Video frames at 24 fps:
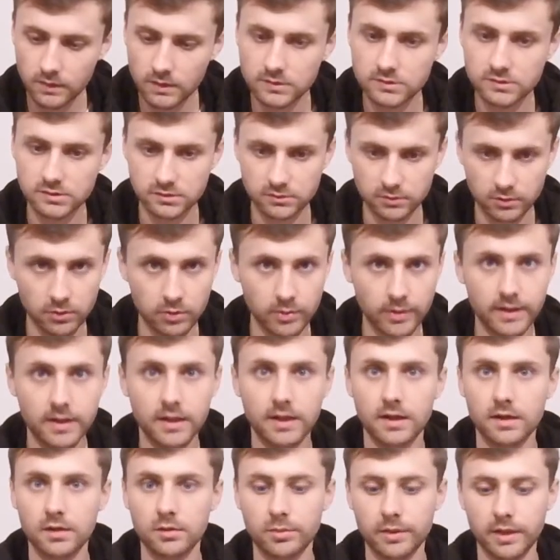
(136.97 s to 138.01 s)
screw it,
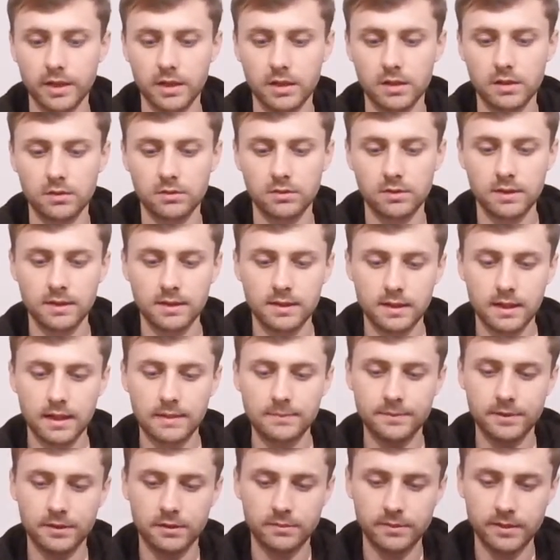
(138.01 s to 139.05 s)
here we go. I'm
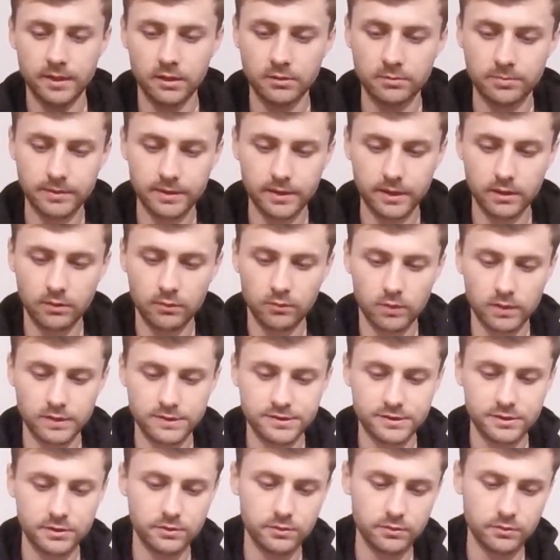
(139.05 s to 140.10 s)
gonna be opening 1,
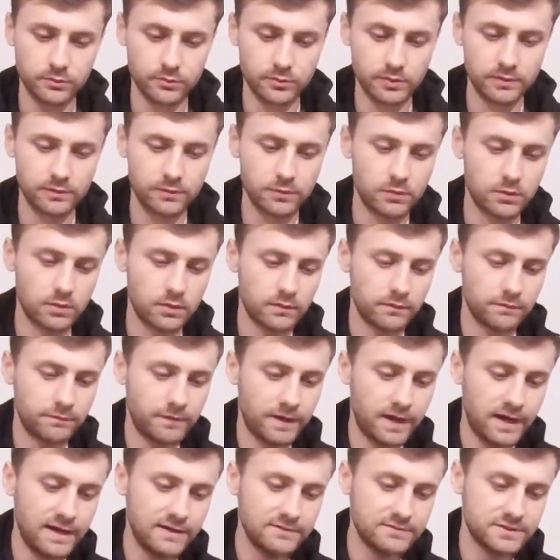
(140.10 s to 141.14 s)
2, 3, 4,
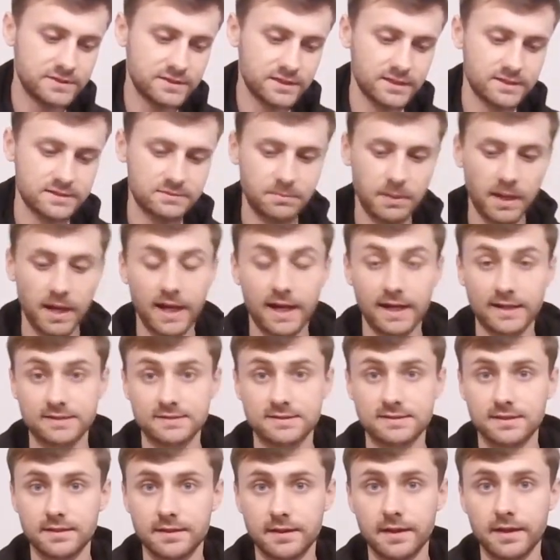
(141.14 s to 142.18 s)
5, 6 packs
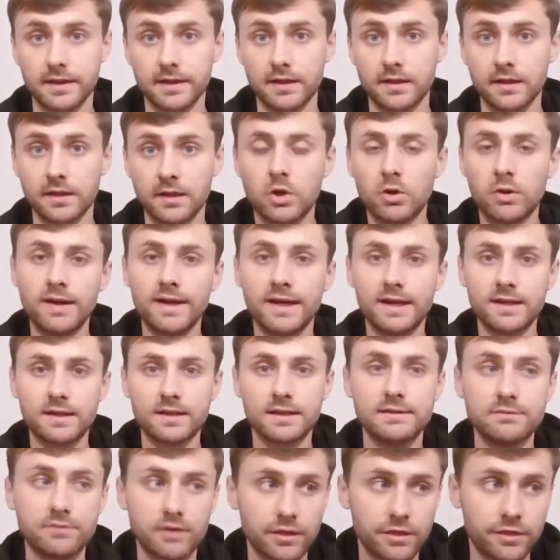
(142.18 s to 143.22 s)
today. Go ahead and
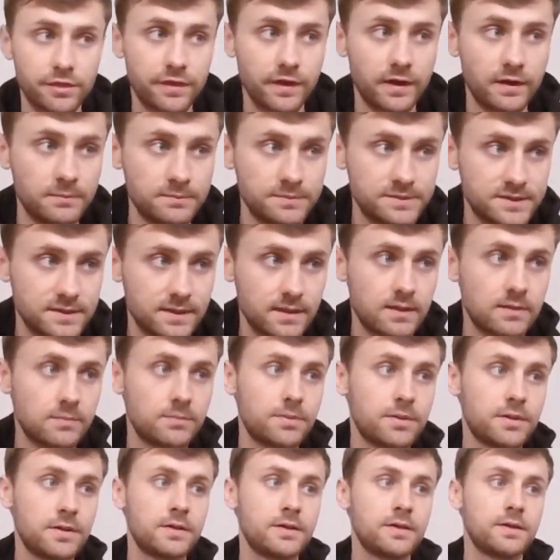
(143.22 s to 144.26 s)
leave a thumbs up
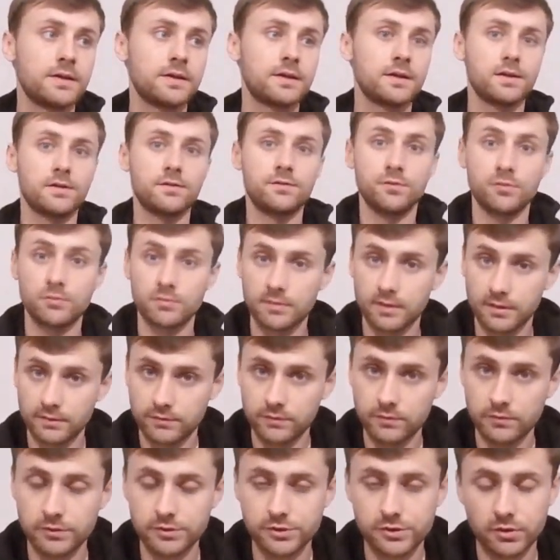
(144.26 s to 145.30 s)
if
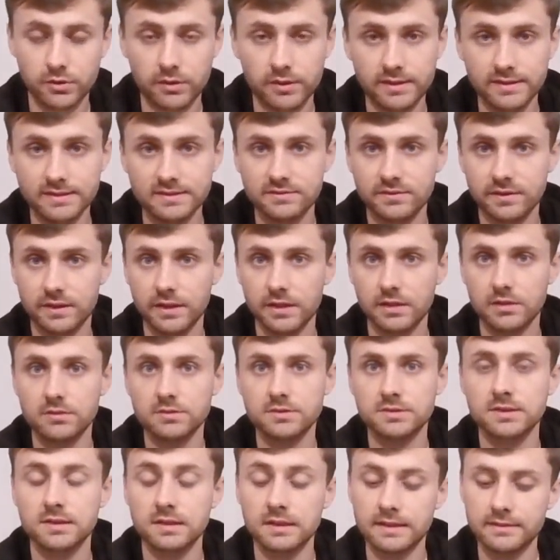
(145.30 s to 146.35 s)
you enjoy these
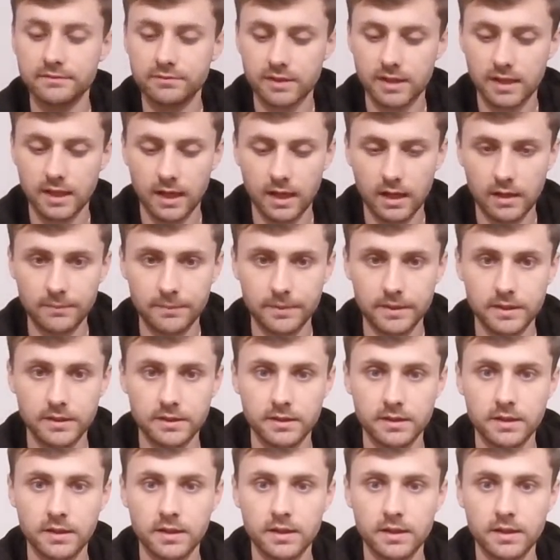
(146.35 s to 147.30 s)
videos. Leave a comment